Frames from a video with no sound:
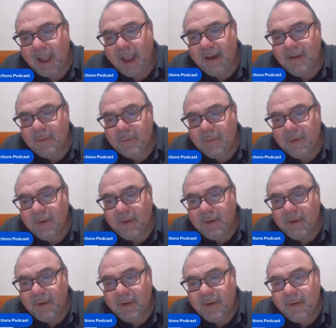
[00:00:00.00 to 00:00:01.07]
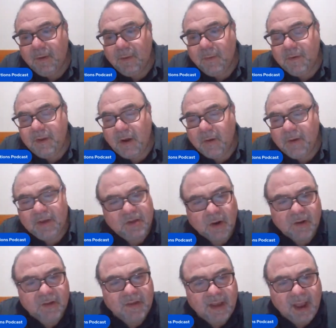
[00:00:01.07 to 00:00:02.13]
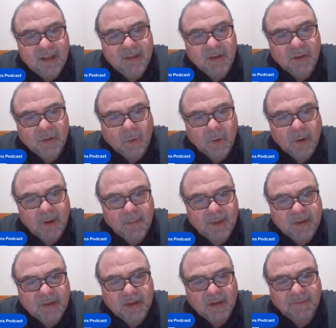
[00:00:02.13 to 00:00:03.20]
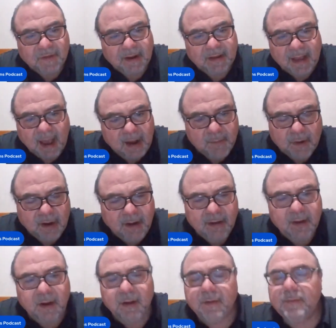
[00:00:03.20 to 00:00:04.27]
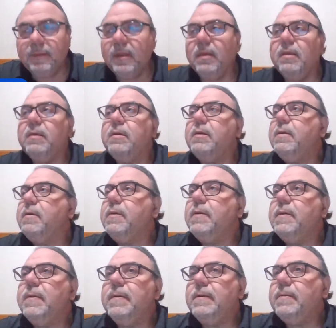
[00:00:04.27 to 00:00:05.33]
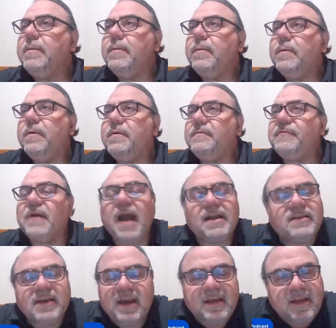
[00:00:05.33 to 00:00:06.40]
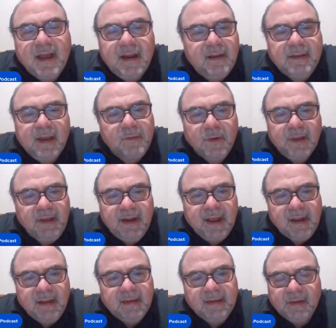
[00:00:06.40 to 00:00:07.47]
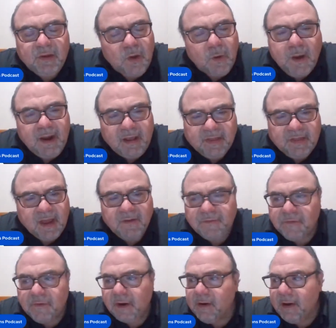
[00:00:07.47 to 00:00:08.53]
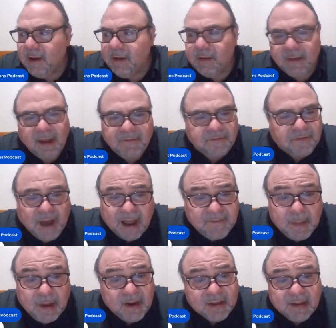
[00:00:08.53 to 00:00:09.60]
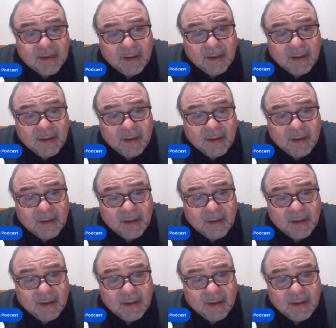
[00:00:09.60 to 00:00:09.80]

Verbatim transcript: and you know, he starts dancing toward him and stuff like that. Well, you know, well, for God's sakes, they really didn't do anything for like 5 minutes